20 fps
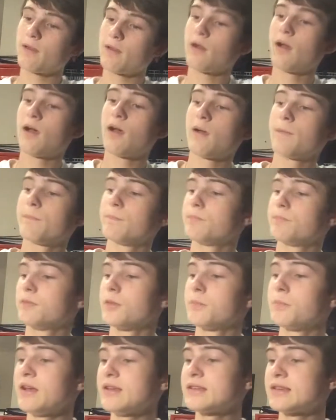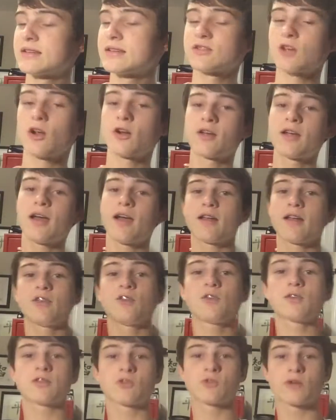the basic starter guide,
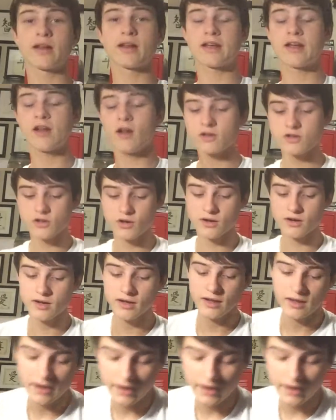you can create a character,